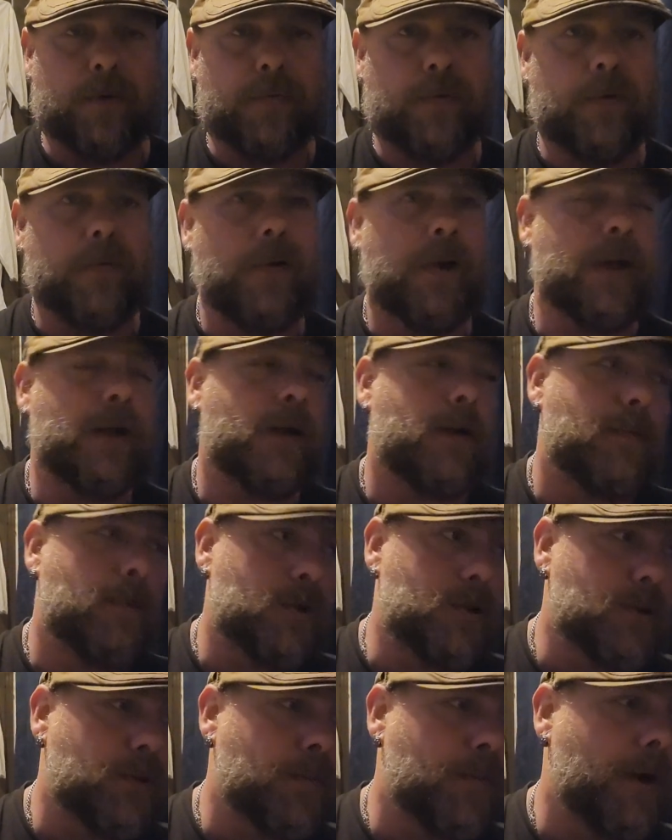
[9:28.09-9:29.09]
If you've had a
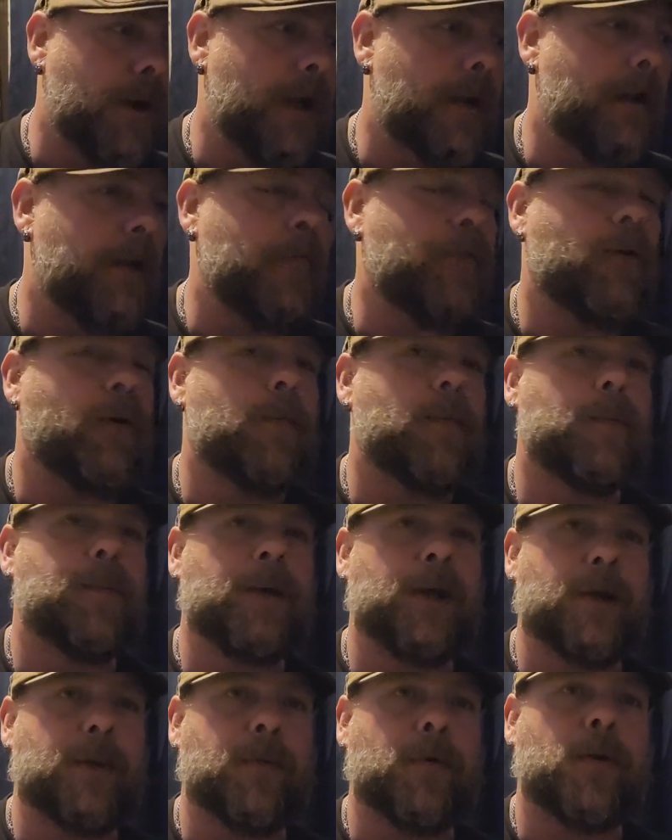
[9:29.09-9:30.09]
commercial brandy from a
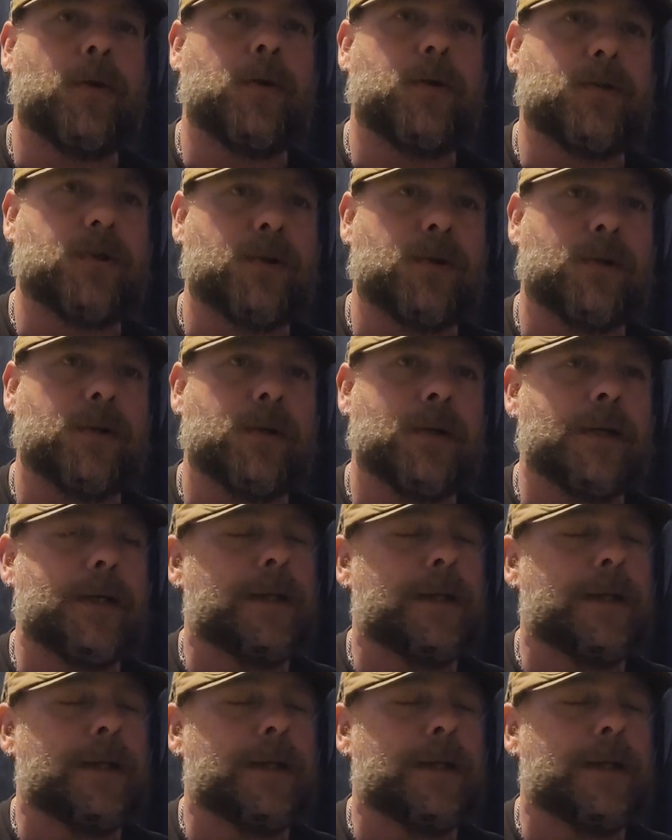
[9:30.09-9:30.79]
big producer,